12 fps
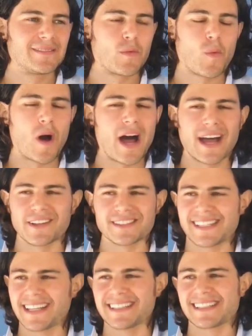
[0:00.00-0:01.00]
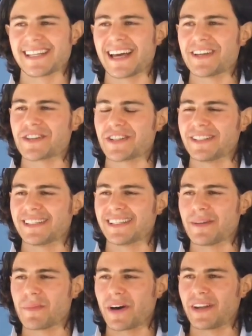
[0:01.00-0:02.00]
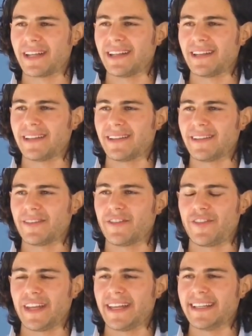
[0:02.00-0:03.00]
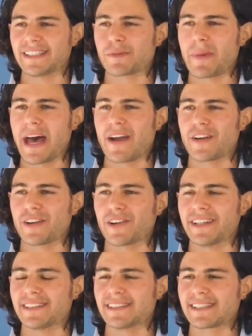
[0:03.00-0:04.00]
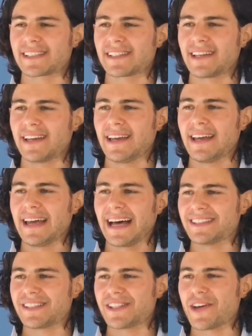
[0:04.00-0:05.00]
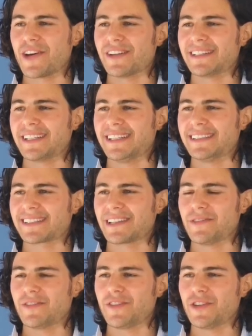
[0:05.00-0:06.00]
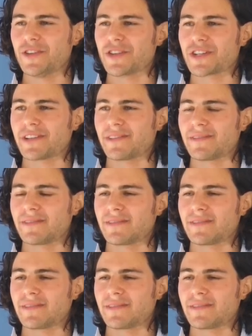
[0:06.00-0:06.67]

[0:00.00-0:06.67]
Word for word: Wild sensations in the body, fears, paranoias, uncertainties, confusion.